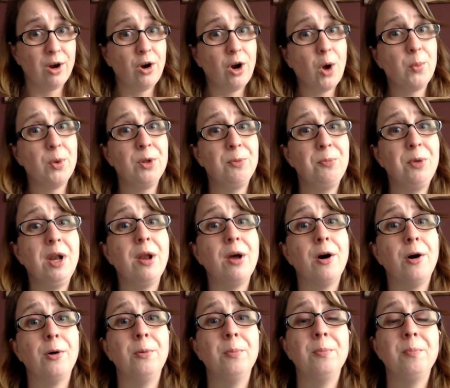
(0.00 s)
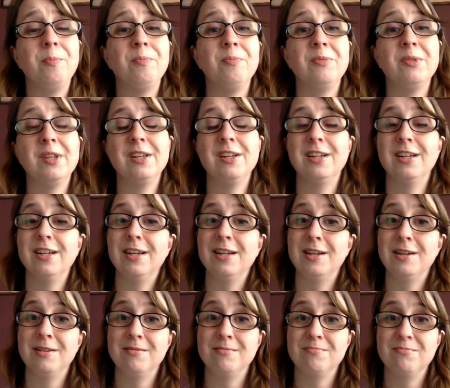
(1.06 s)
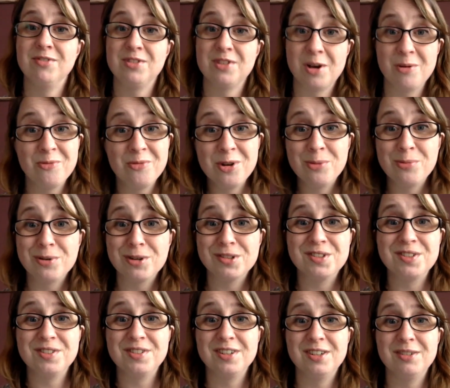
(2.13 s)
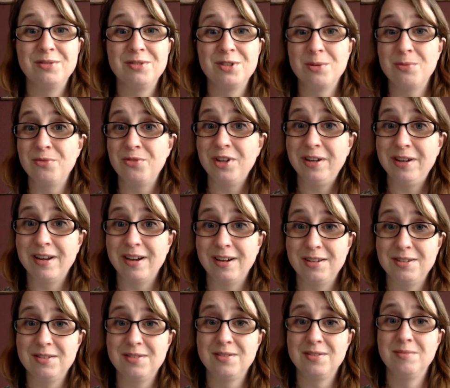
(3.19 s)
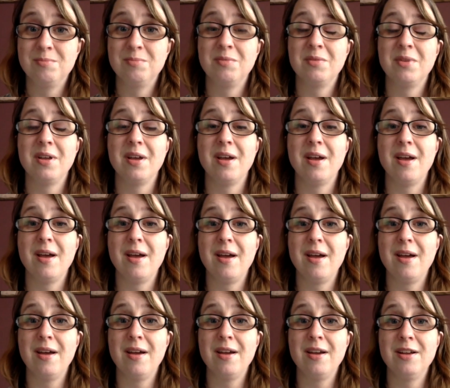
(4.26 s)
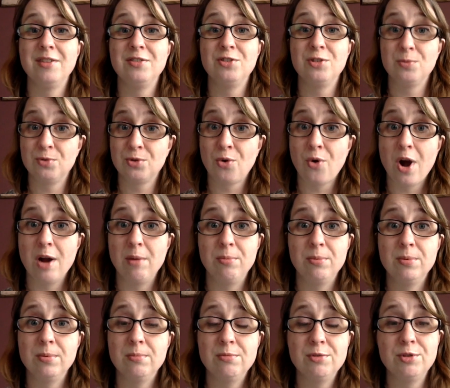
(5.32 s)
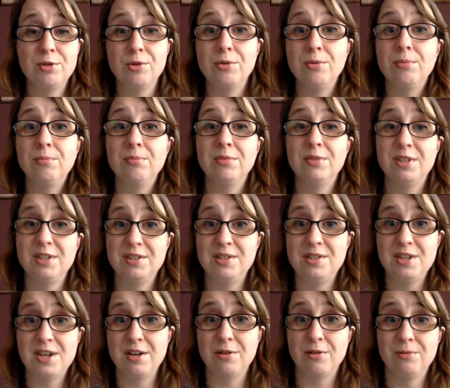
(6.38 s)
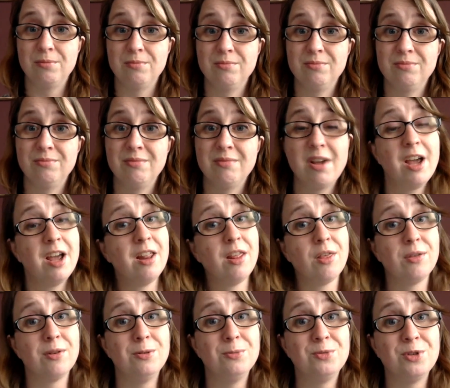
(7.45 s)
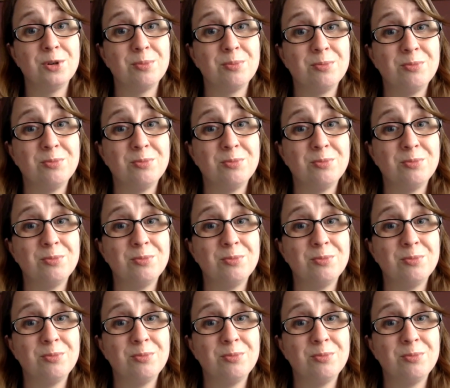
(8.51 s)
comment below something positive, something nice, and subscribe to this channel, and a thumbs up